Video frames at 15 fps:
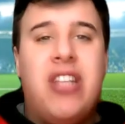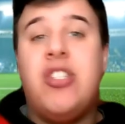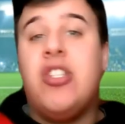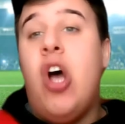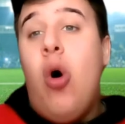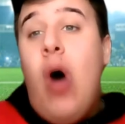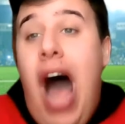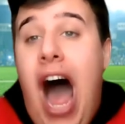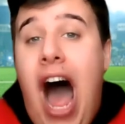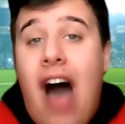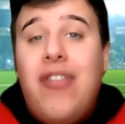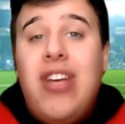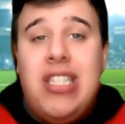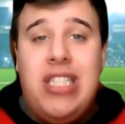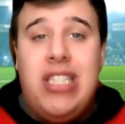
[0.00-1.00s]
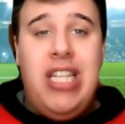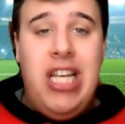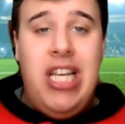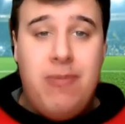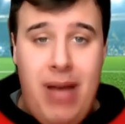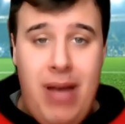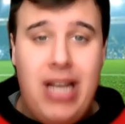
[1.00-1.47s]
So obviously
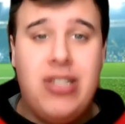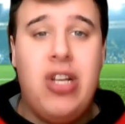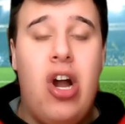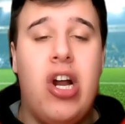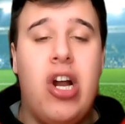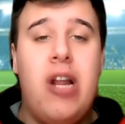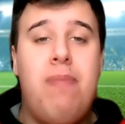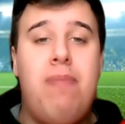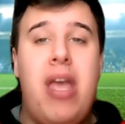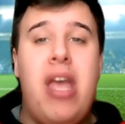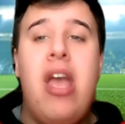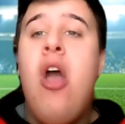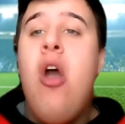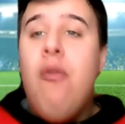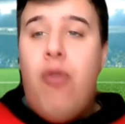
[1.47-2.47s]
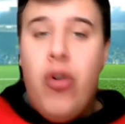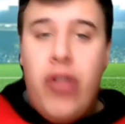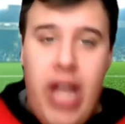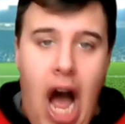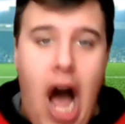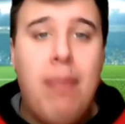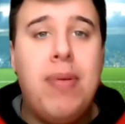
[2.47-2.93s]
these picks are going to be for
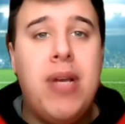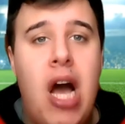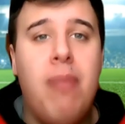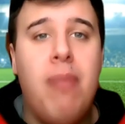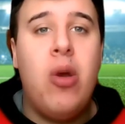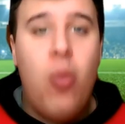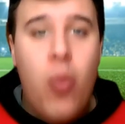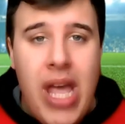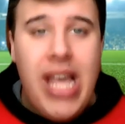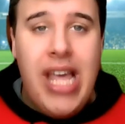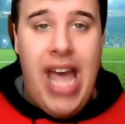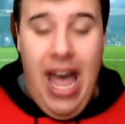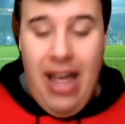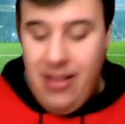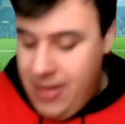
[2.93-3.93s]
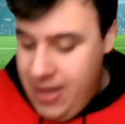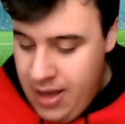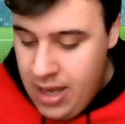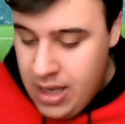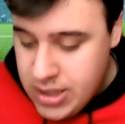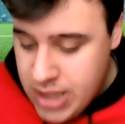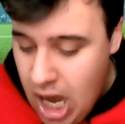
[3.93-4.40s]
the upcoming weekend.
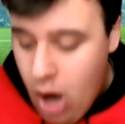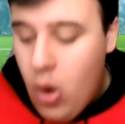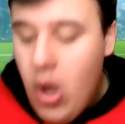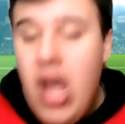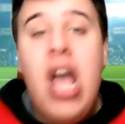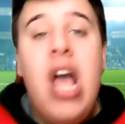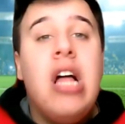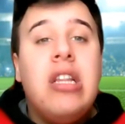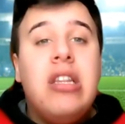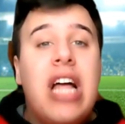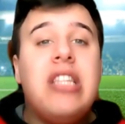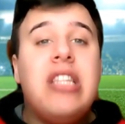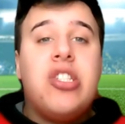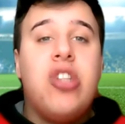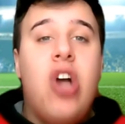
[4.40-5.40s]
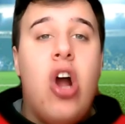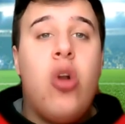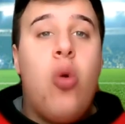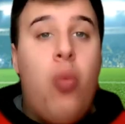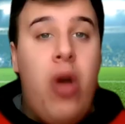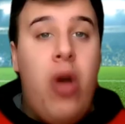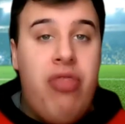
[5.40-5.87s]
So let's
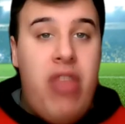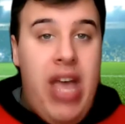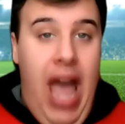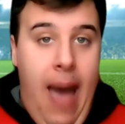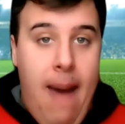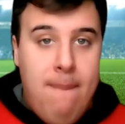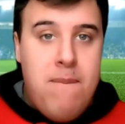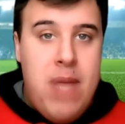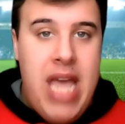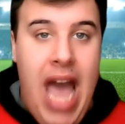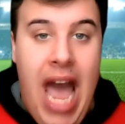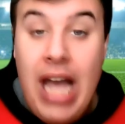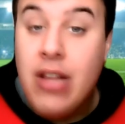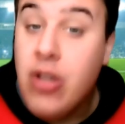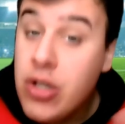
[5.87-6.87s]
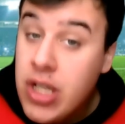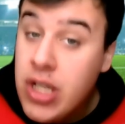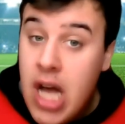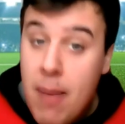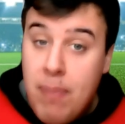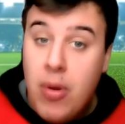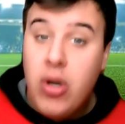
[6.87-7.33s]
start with the NBA. There's a
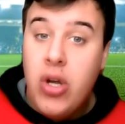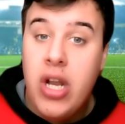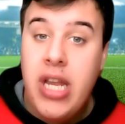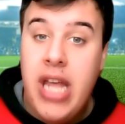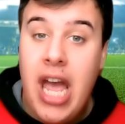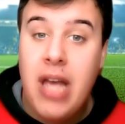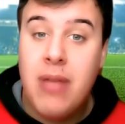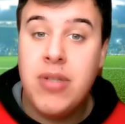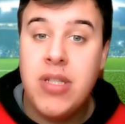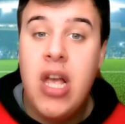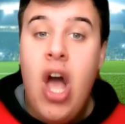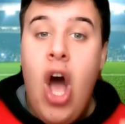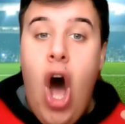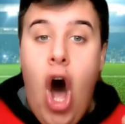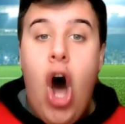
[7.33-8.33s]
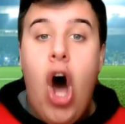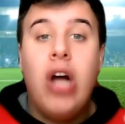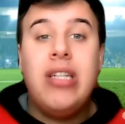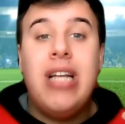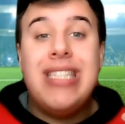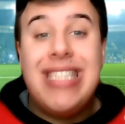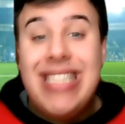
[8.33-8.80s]
couple good games
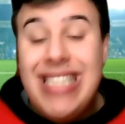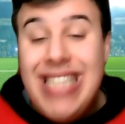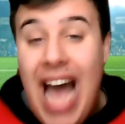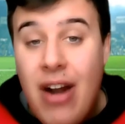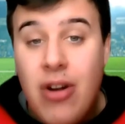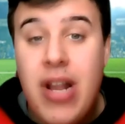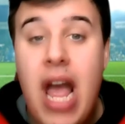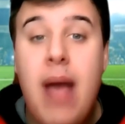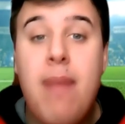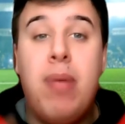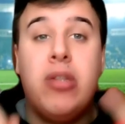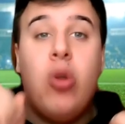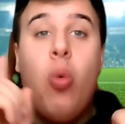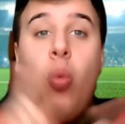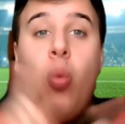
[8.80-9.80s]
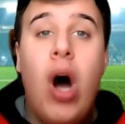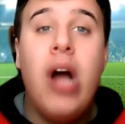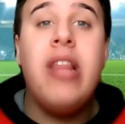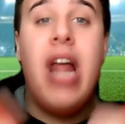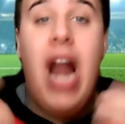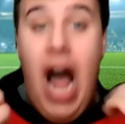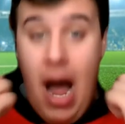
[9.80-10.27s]
on Saturday, but the
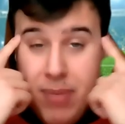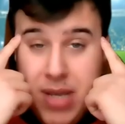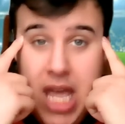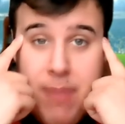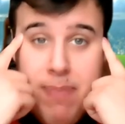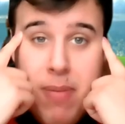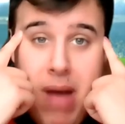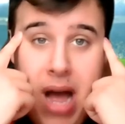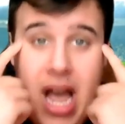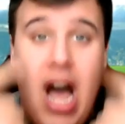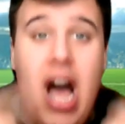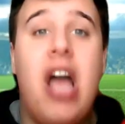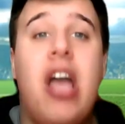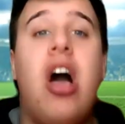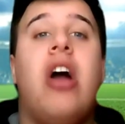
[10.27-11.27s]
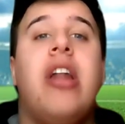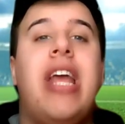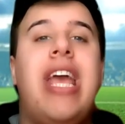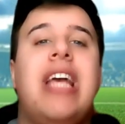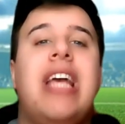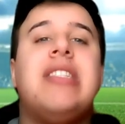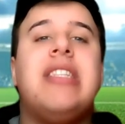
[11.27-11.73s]
one that I'm keeping my eye on
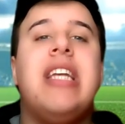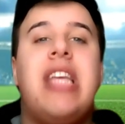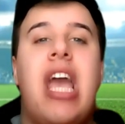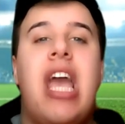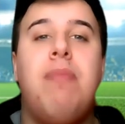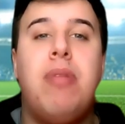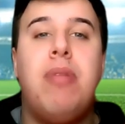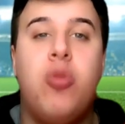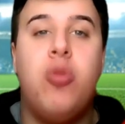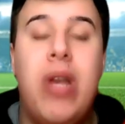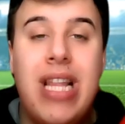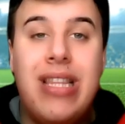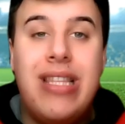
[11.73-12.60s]
is the game between the